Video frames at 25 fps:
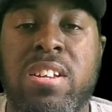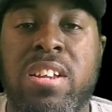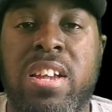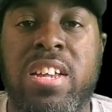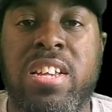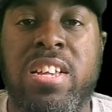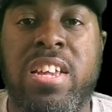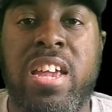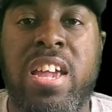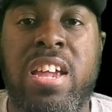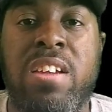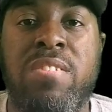
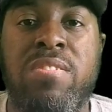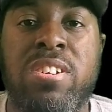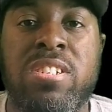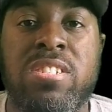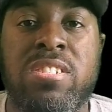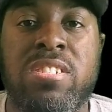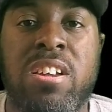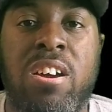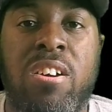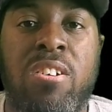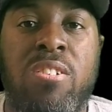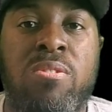and gave
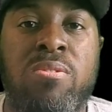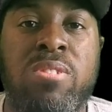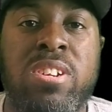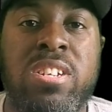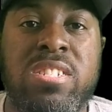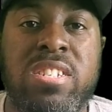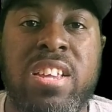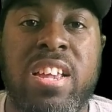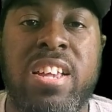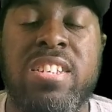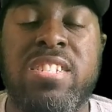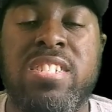us the
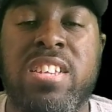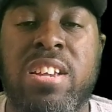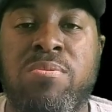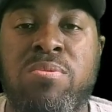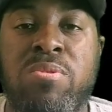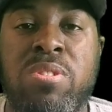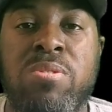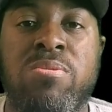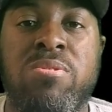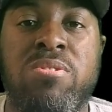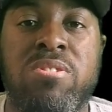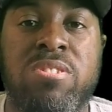only taste that
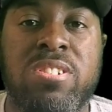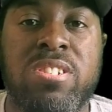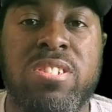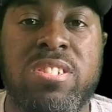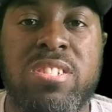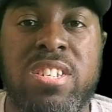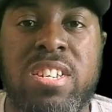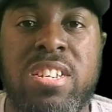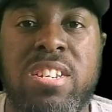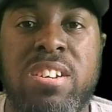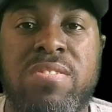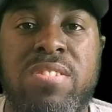we were going to
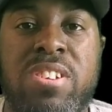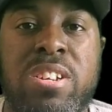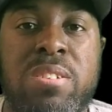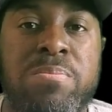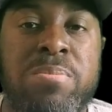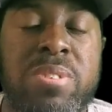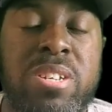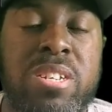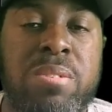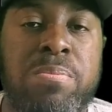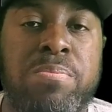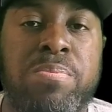see of
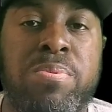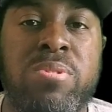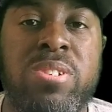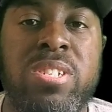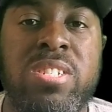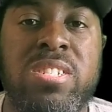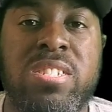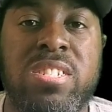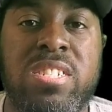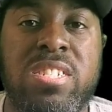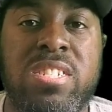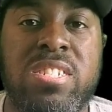him in the
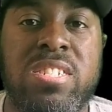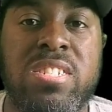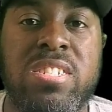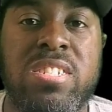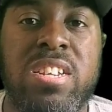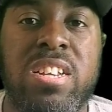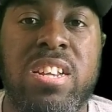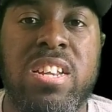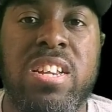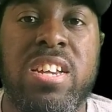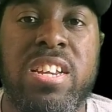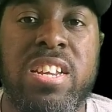preseason,
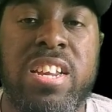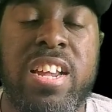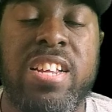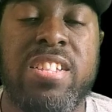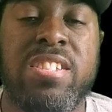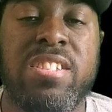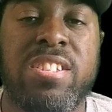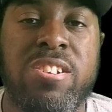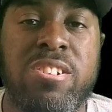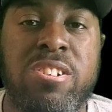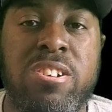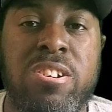in
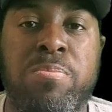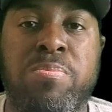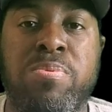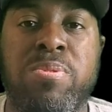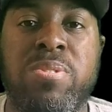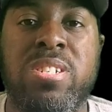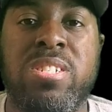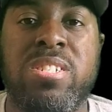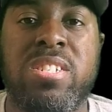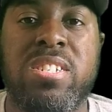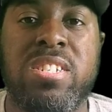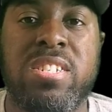that third
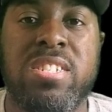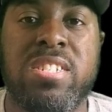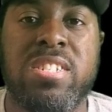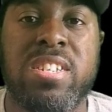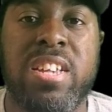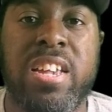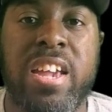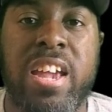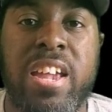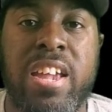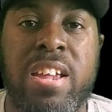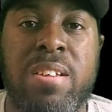
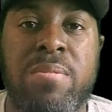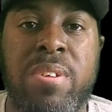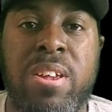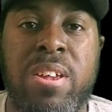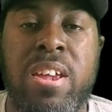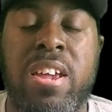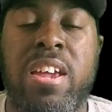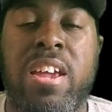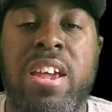preseason game,